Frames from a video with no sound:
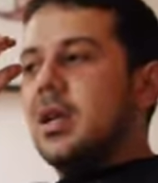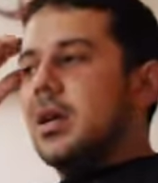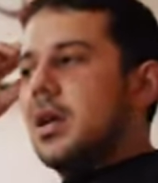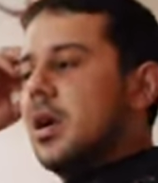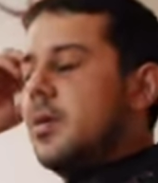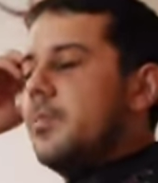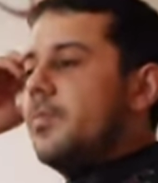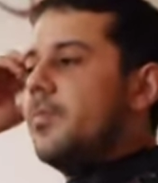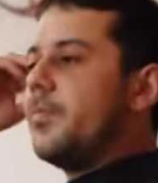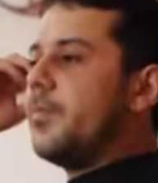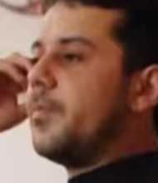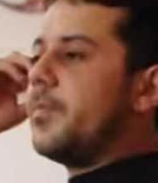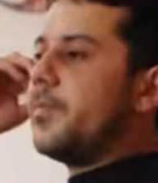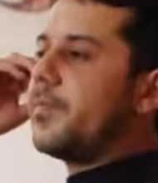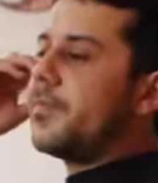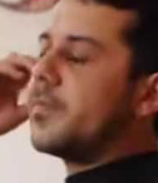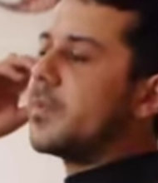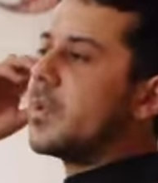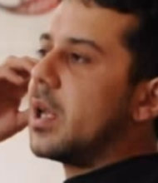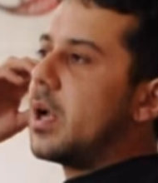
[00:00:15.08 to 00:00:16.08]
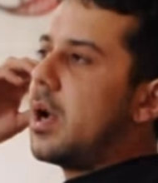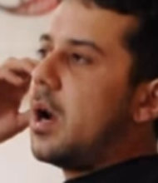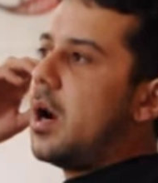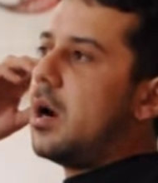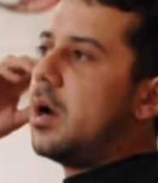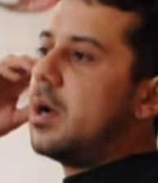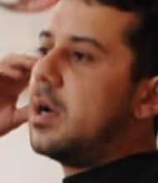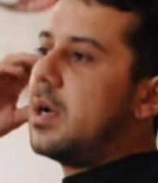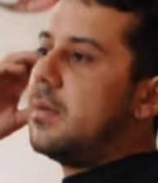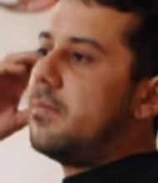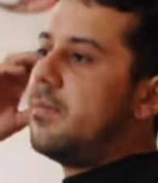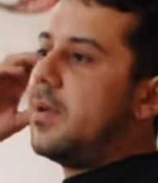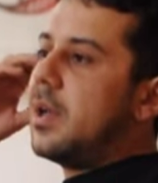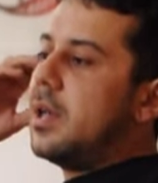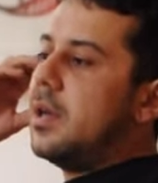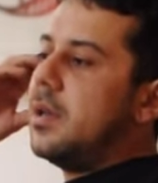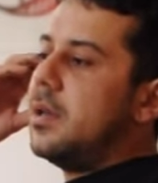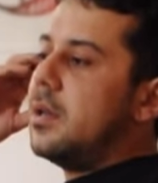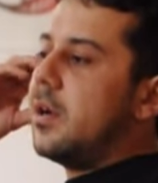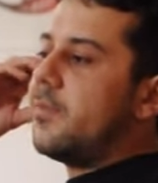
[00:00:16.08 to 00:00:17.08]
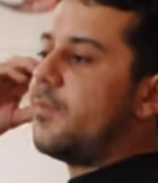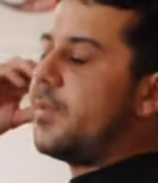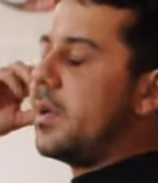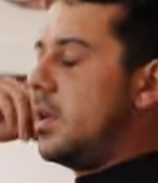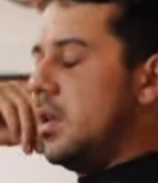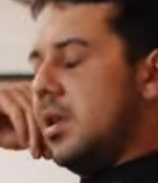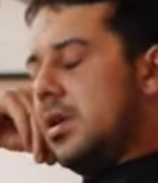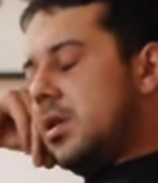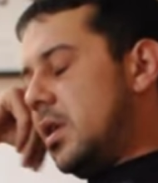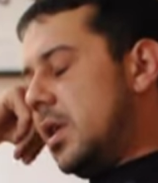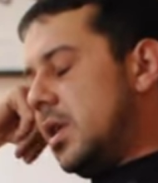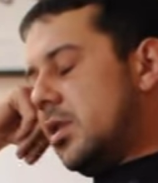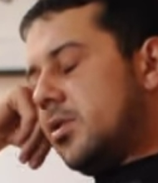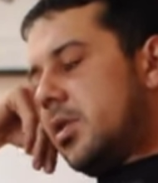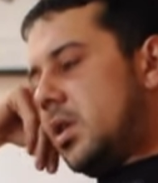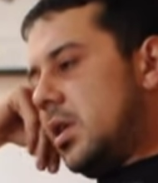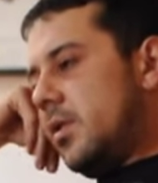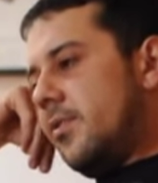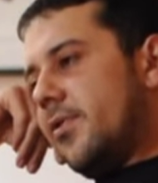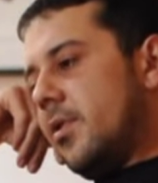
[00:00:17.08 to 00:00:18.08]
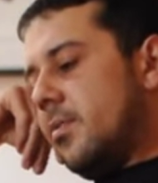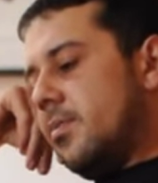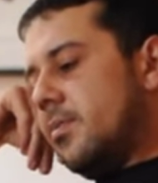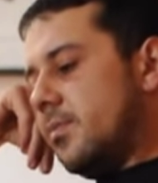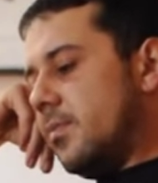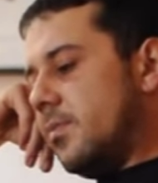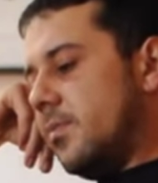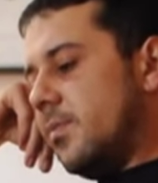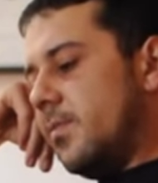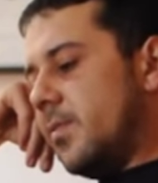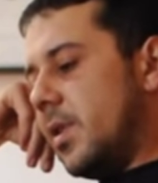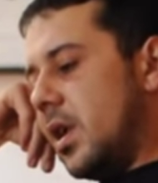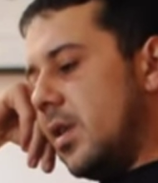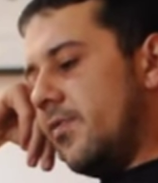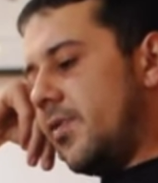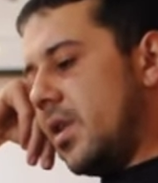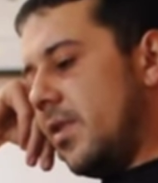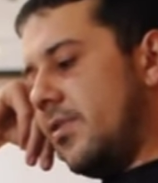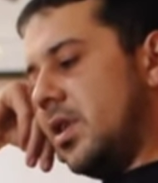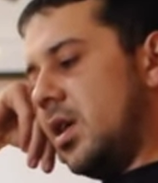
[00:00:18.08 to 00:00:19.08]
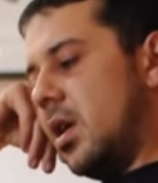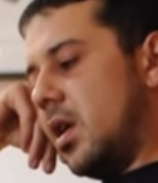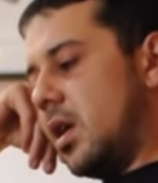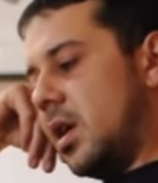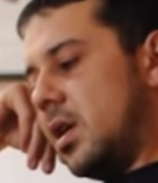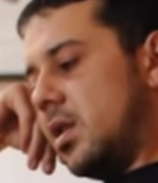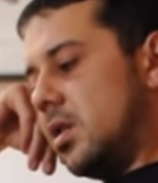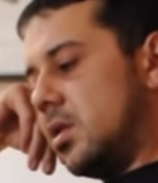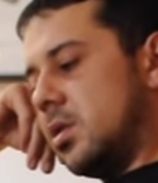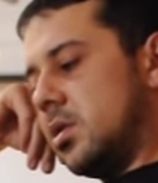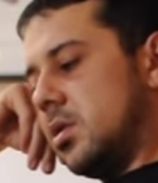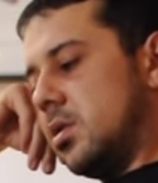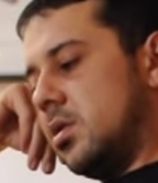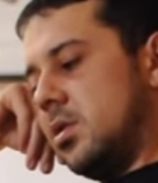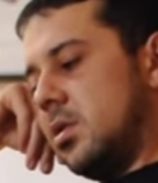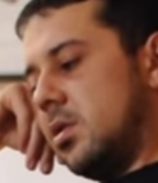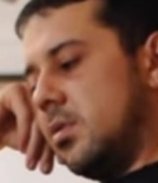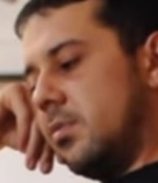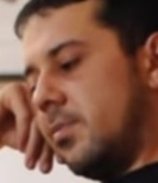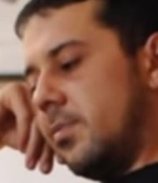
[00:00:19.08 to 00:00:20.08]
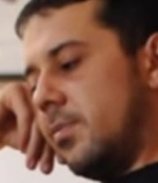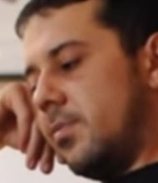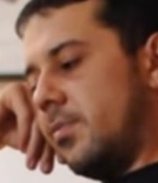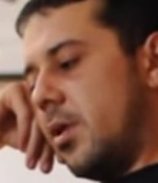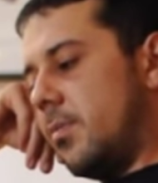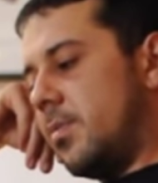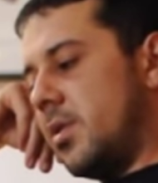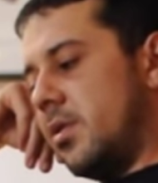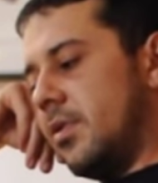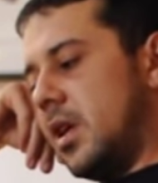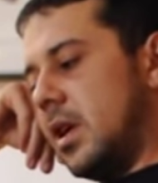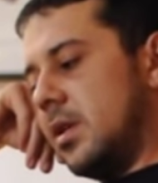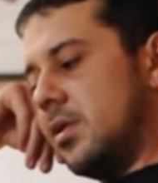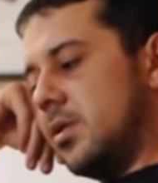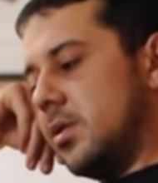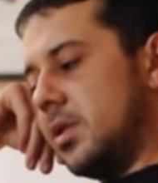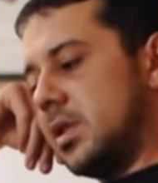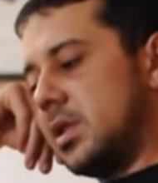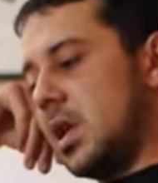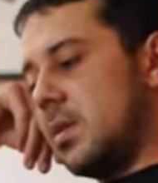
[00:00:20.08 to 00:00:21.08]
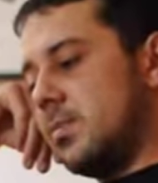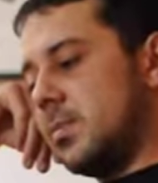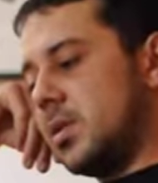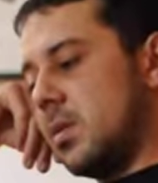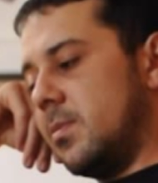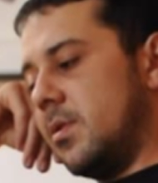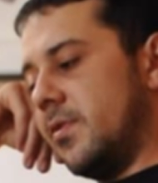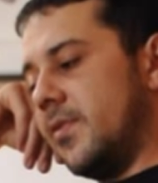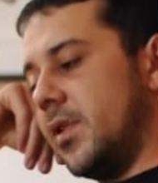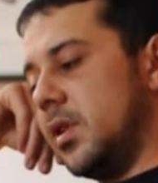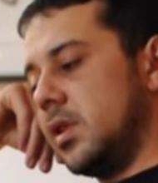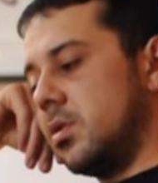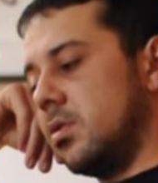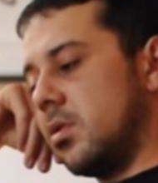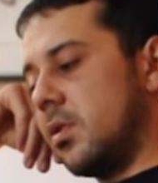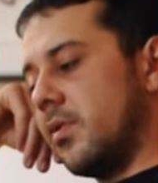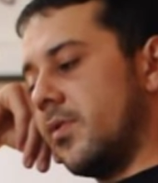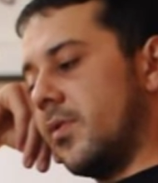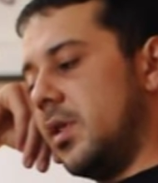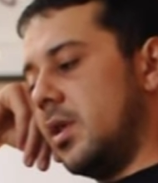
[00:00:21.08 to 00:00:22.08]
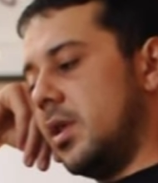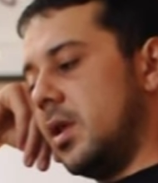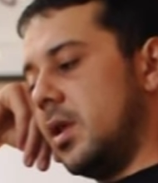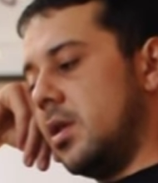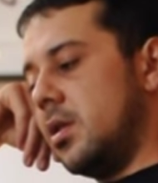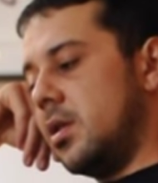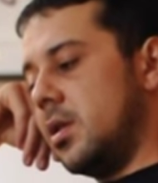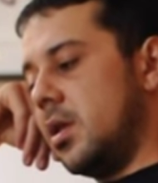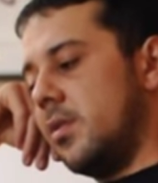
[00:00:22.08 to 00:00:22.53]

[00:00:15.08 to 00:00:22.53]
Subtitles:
Art and me, I've been literally from very young age, probably around the same time I first saw graffiti.